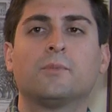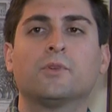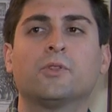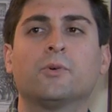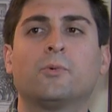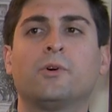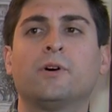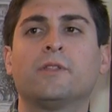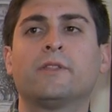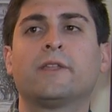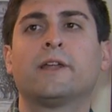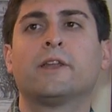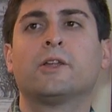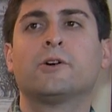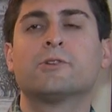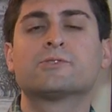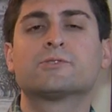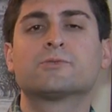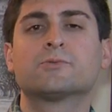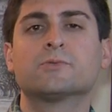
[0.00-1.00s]
But the one that I
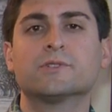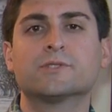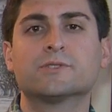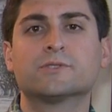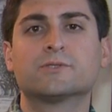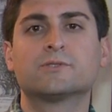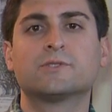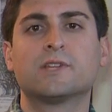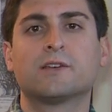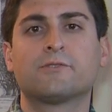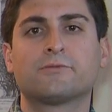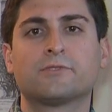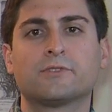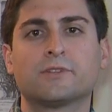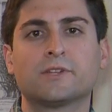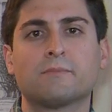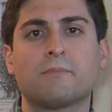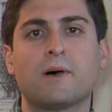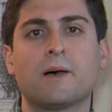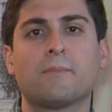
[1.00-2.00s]
noticed was
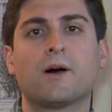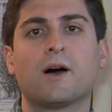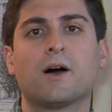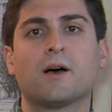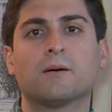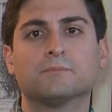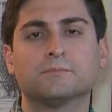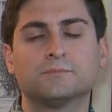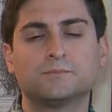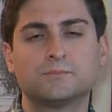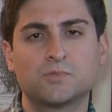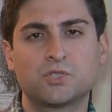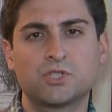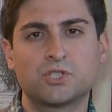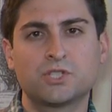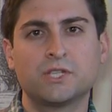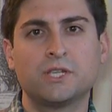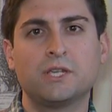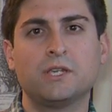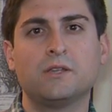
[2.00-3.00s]
definitely my mom.
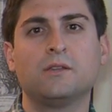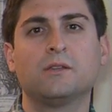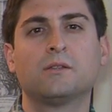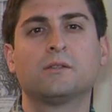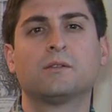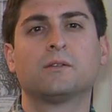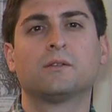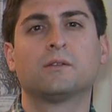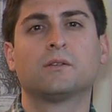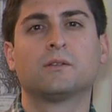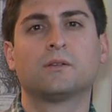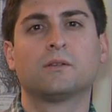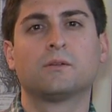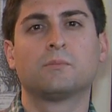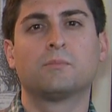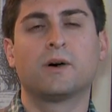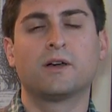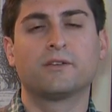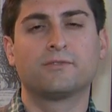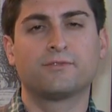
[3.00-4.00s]
She,
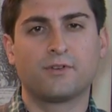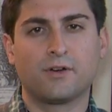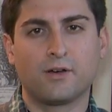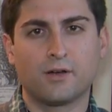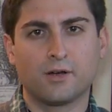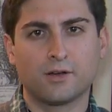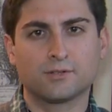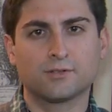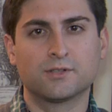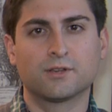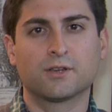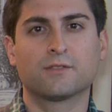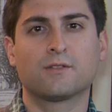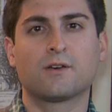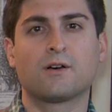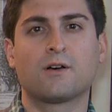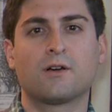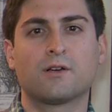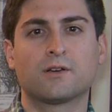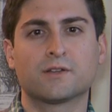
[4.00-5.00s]
by far, took it
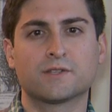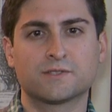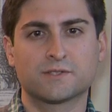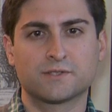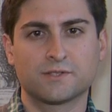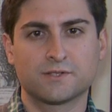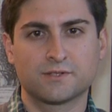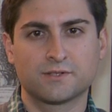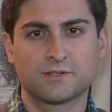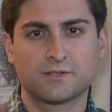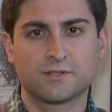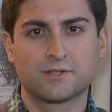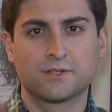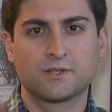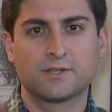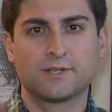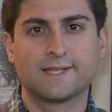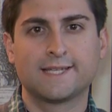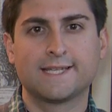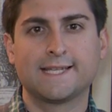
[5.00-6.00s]
the hardest.
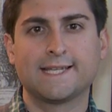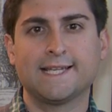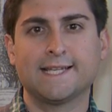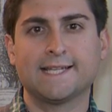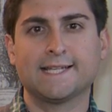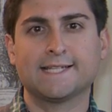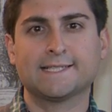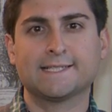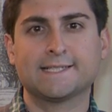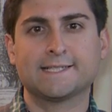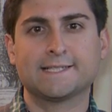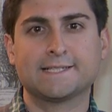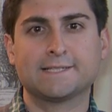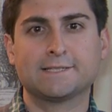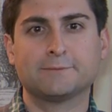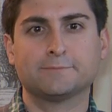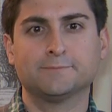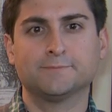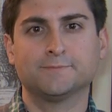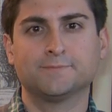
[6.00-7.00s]
And
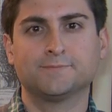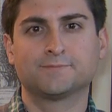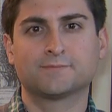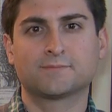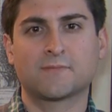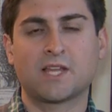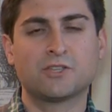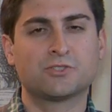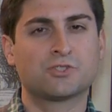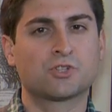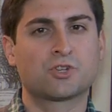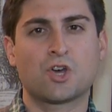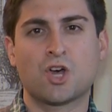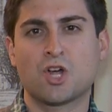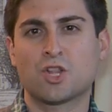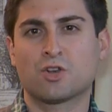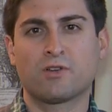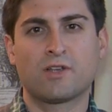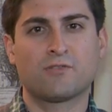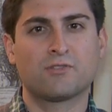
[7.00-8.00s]
I used to
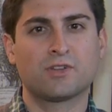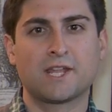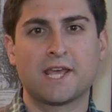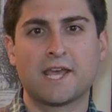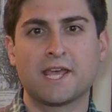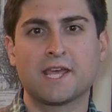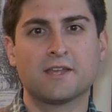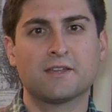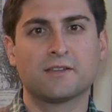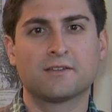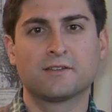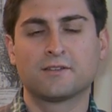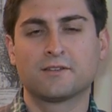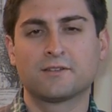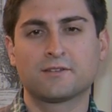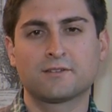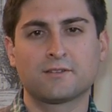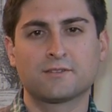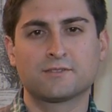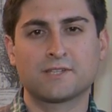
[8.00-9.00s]
call her every day
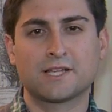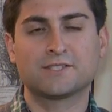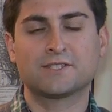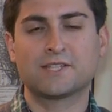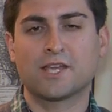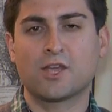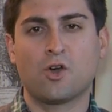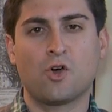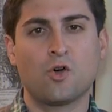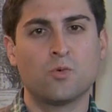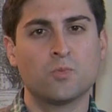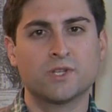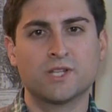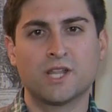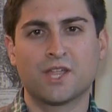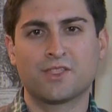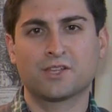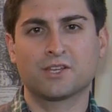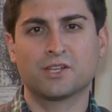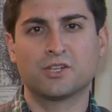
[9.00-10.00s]
because I'd stay home with
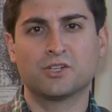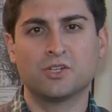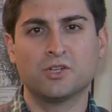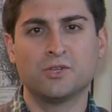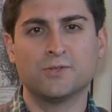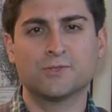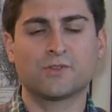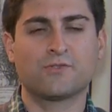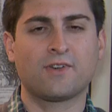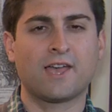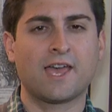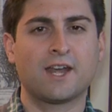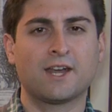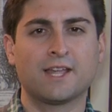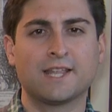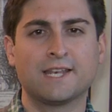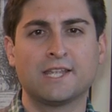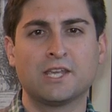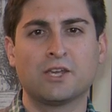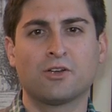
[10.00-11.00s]
nothing to do. So if I had
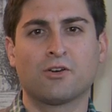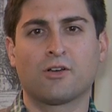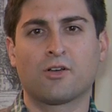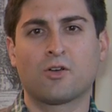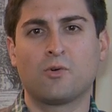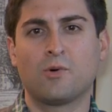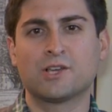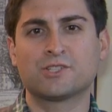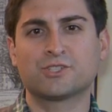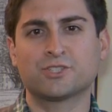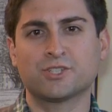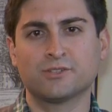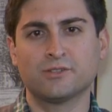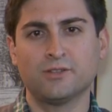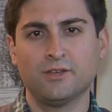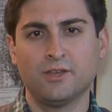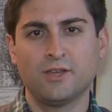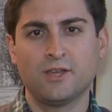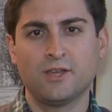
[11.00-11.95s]
an idea or a question,